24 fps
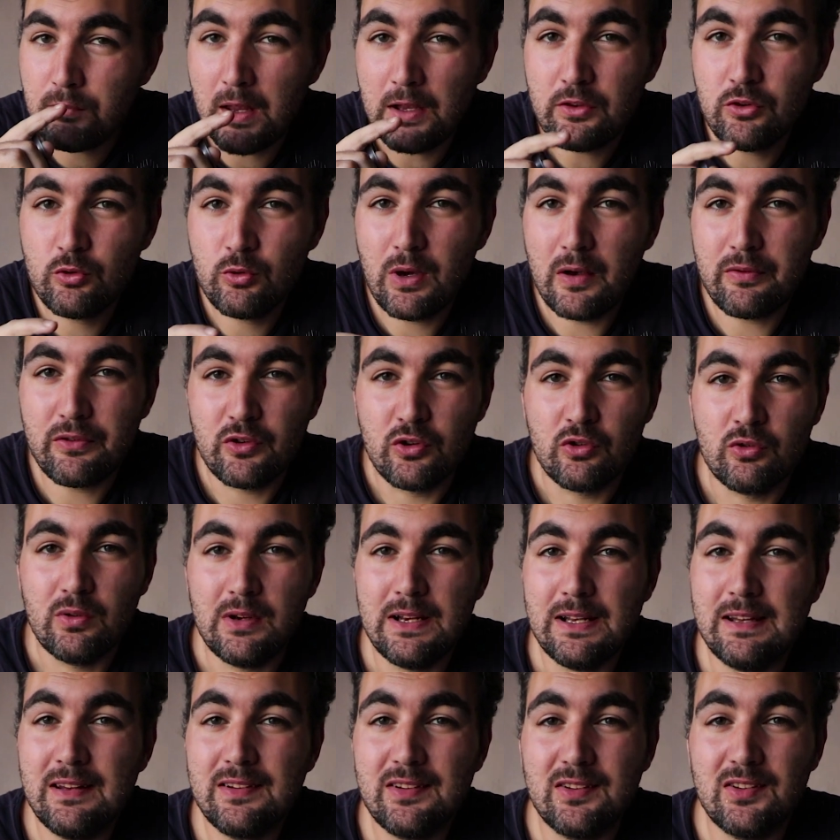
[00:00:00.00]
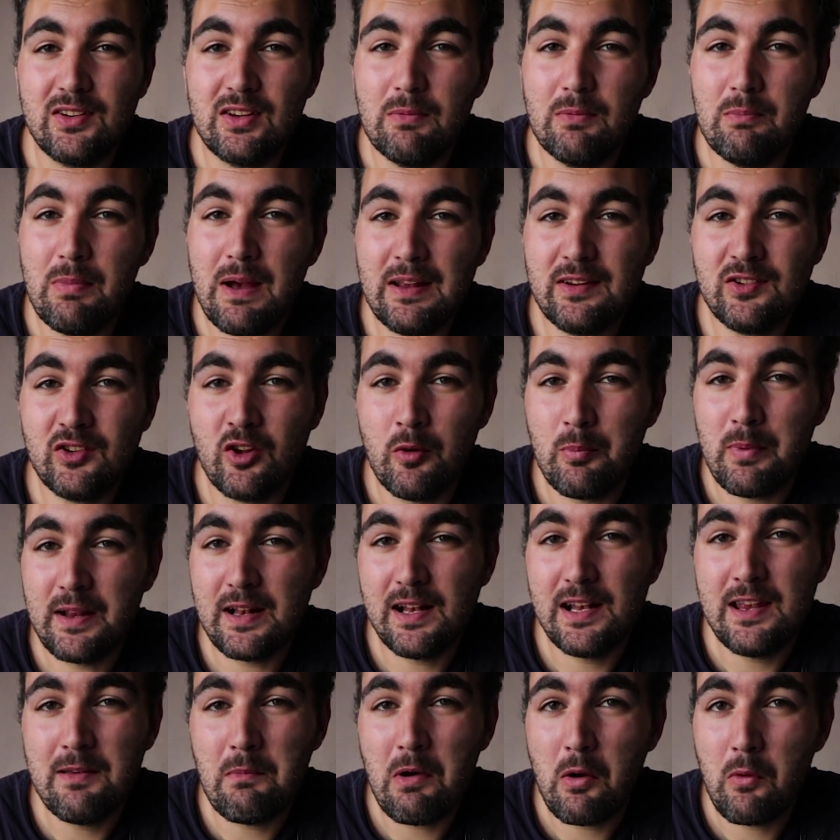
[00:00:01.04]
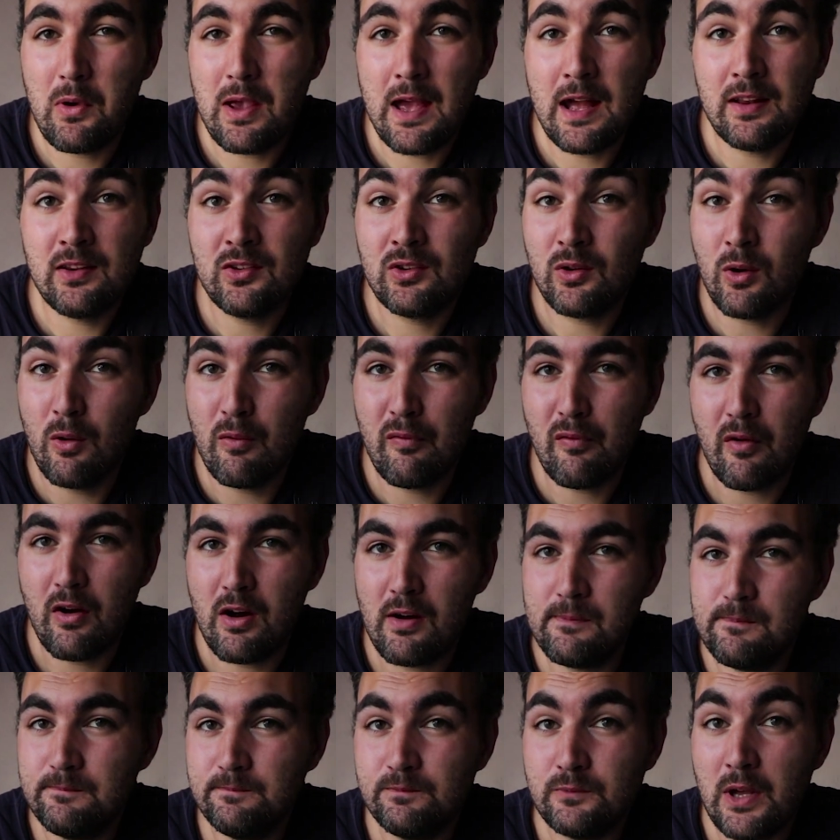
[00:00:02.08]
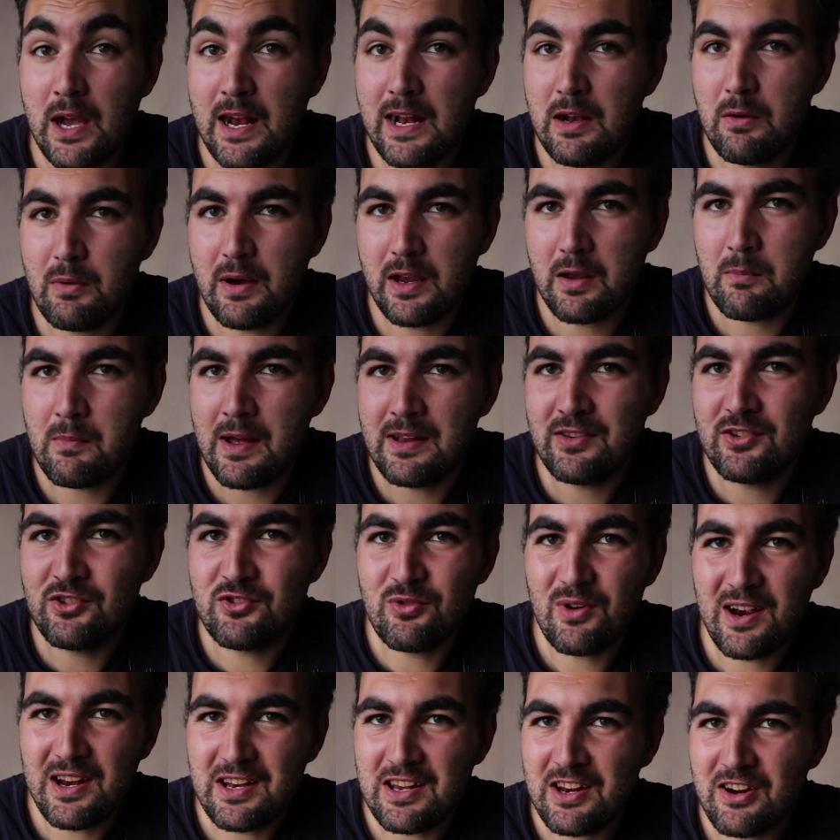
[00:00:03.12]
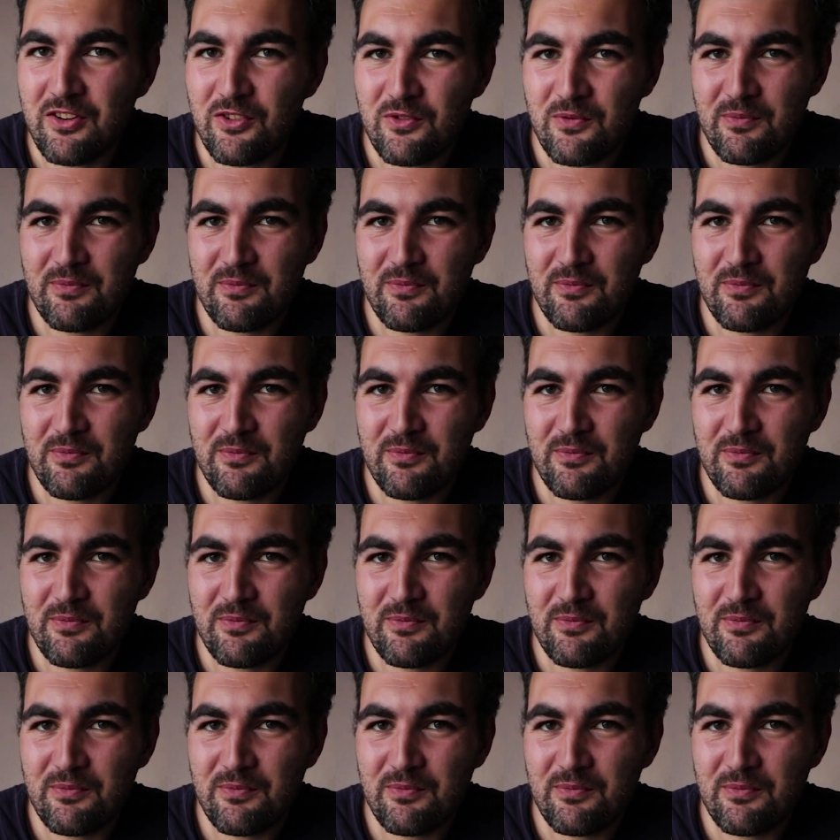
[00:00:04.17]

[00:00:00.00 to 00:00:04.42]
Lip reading: I do have to agree, this is the best sopa de lima we had so far. Highly recommend to try it here.